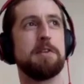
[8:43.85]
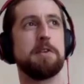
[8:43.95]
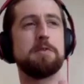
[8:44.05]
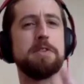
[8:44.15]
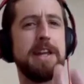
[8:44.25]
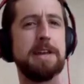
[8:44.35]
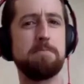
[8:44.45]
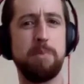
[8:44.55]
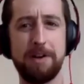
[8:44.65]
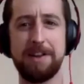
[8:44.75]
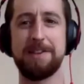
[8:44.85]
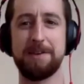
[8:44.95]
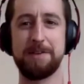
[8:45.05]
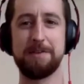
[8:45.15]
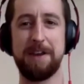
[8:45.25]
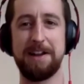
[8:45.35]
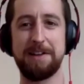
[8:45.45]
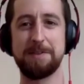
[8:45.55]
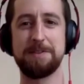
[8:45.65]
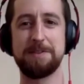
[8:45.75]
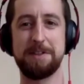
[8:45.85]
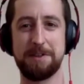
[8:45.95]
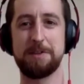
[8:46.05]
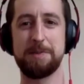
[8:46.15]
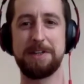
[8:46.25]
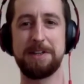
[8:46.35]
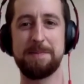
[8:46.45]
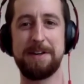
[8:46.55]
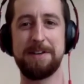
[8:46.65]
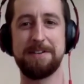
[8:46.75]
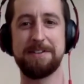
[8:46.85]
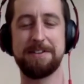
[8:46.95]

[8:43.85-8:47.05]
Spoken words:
you really embody those values that you're speaking about,